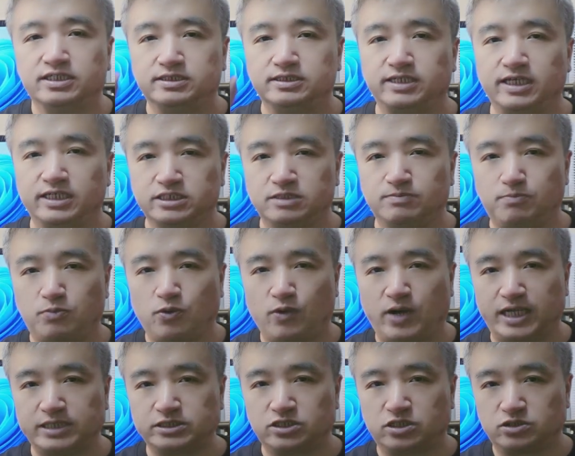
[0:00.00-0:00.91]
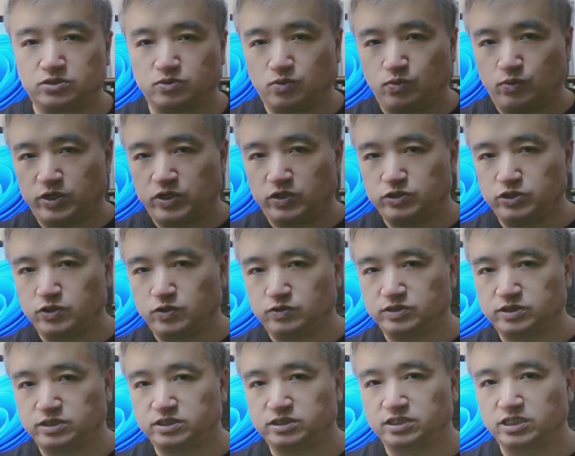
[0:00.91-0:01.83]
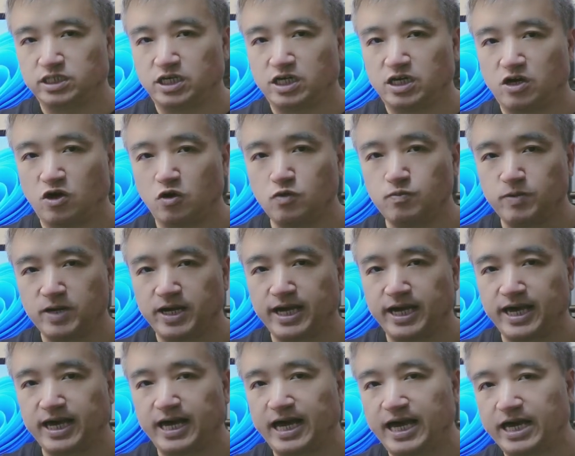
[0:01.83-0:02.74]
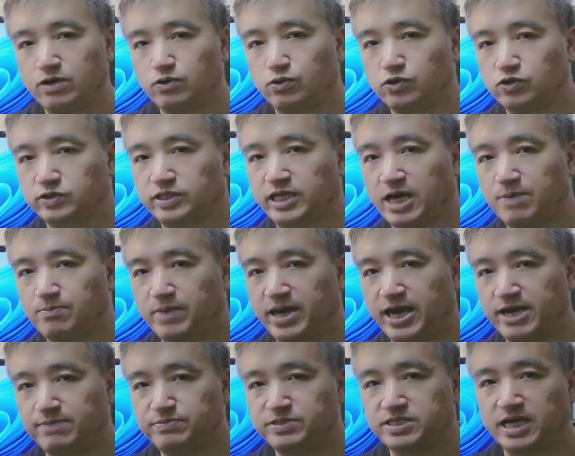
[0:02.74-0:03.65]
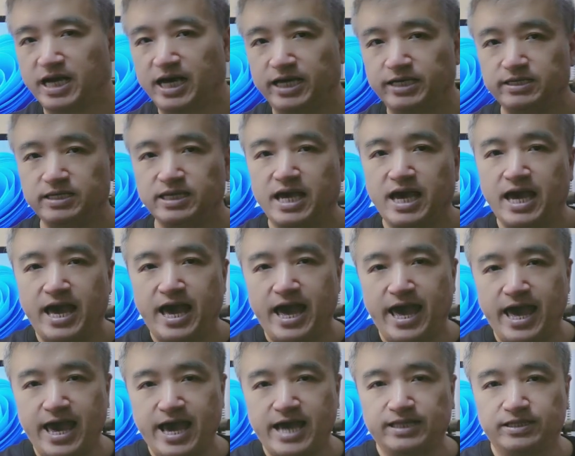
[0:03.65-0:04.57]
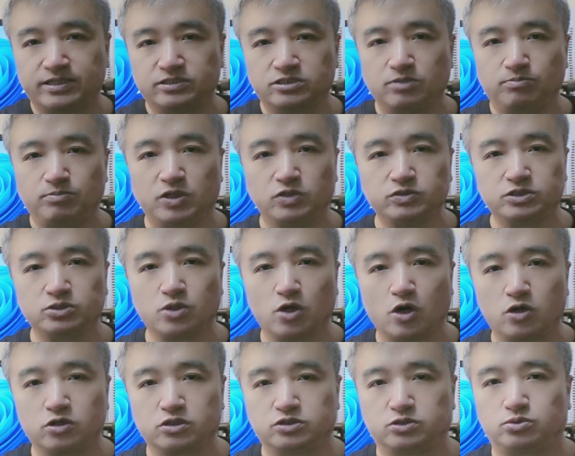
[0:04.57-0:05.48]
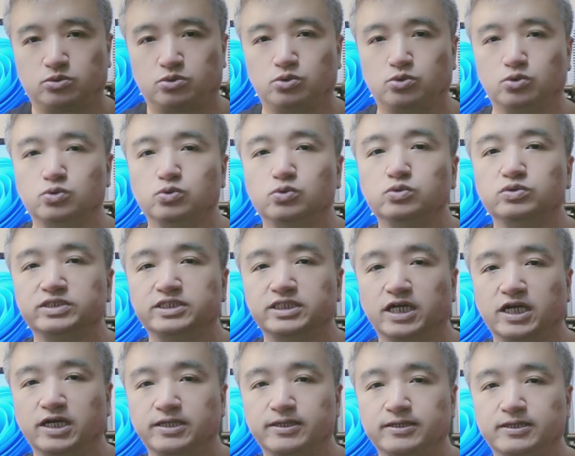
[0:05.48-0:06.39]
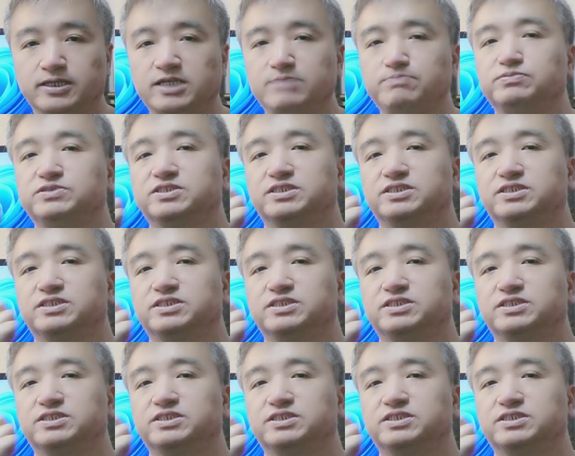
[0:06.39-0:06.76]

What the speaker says: This project will use the OpenAI real-time API and the MuseTalk to the lip